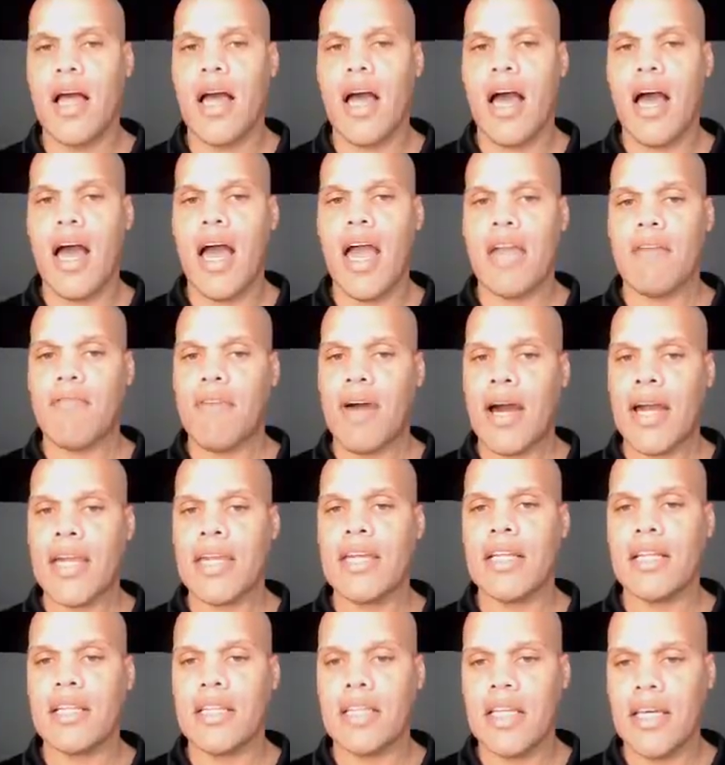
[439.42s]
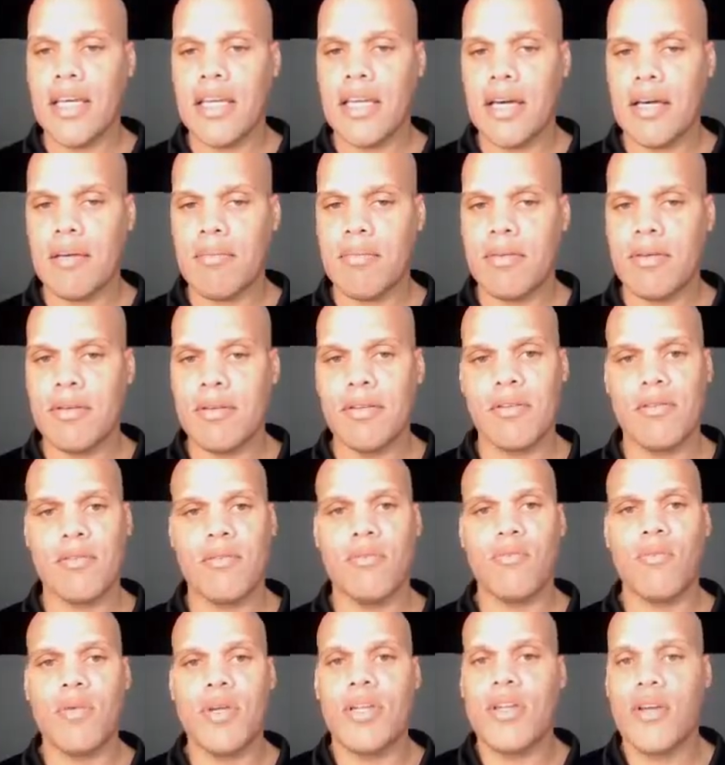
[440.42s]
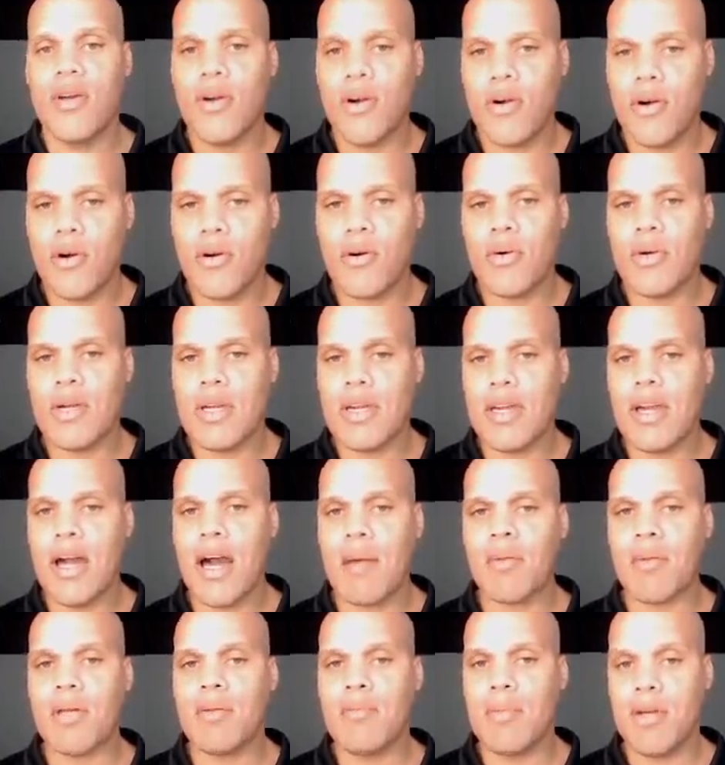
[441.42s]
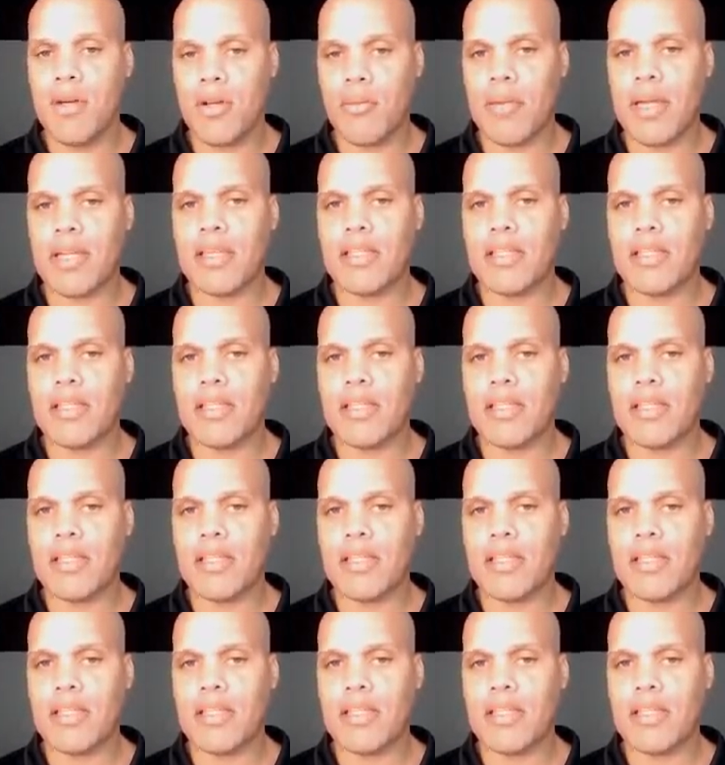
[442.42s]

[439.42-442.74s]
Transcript: If I get a layup, we know I'm going to be able to make the